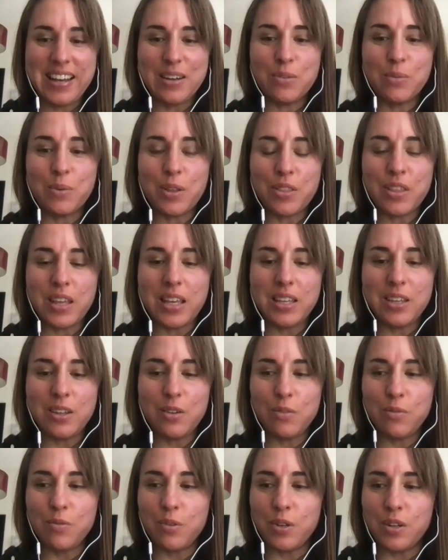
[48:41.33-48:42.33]
Well, thank
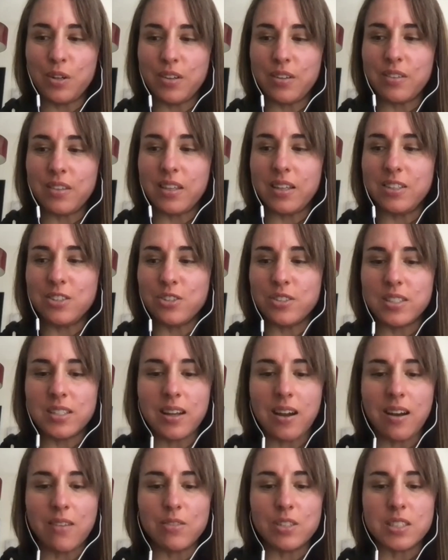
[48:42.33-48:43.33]
you for the interesting
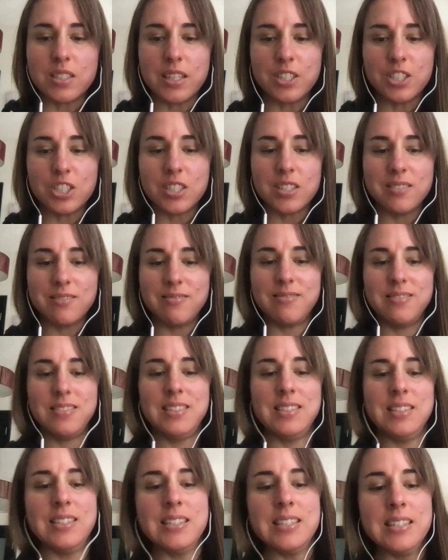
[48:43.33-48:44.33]
conversation.
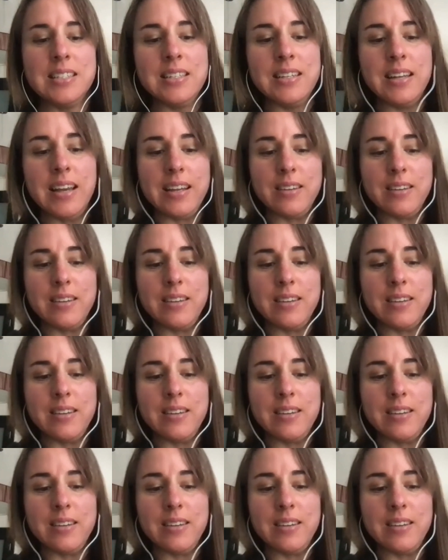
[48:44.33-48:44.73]
And